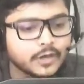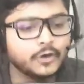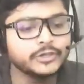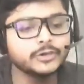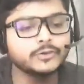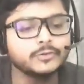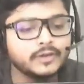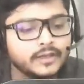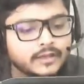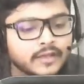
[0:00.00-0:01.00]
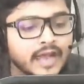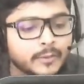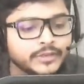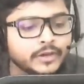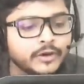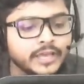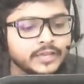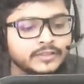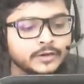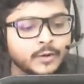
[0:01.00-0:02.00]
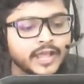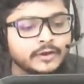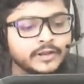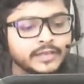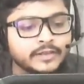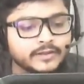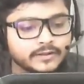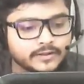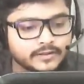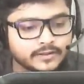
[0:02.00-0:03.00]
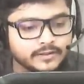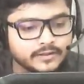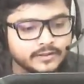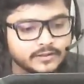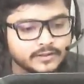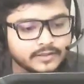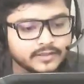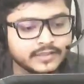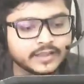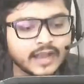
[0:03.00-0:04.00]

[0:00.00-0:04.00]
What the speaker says: Oh, you. Guy with the hoodie. The gray hoodie. Yeah, the